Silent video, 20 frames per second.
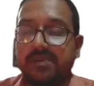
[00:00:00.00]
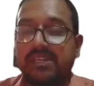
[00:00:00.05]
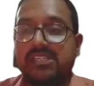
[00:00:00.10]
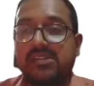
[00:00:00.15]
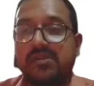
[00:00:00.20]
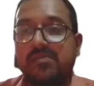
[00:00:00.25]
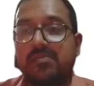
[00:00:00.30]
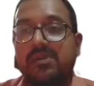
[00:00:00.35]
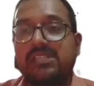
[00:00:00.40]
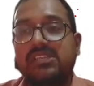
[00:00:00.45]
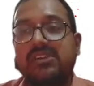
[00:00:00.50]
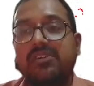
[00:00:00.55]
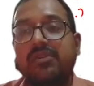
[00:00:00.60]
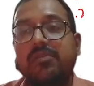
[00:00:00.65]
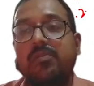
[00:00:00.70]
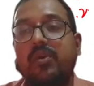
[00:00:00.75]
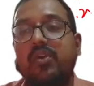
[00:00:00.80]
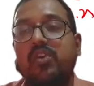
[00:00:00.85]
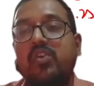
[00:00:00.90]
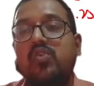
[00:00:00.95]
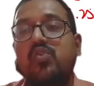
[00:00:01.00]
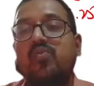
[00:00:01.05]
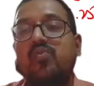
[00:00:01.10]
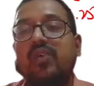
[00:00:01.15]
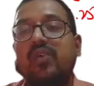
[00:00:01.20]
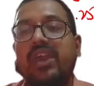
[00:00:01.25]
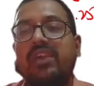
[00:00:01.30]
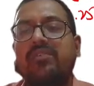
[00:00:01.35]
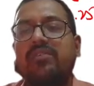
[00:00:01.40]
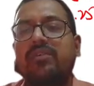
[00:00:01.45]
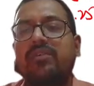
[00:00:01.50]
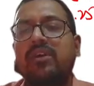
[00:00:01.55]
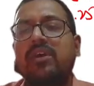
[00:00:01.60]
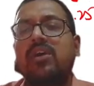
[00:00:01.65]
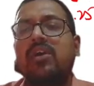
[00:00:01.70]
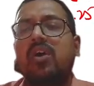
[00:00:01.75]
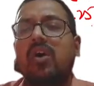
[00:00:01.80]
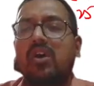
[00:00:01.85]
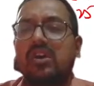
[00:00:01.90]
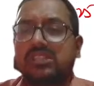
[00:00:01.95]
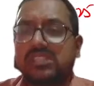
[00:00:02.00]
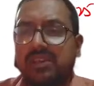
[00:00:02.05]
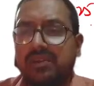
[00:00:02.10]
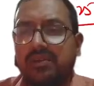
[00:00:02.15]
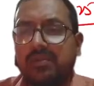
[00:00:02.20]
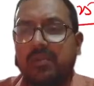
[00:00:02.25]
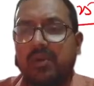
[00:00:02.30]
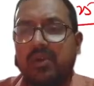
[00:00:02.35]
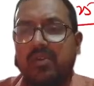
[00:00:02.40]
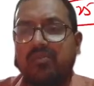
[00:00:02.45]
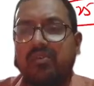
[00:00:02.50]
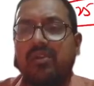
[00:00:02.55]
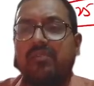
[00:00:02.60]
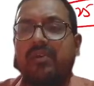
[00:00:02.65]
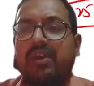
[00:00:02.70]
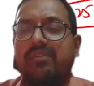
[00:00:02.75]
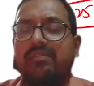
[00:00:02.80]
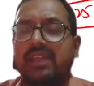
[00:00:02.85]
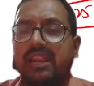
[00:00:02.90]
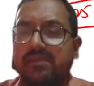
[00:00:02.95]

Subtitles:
Please remember, 7.25 or 7.15,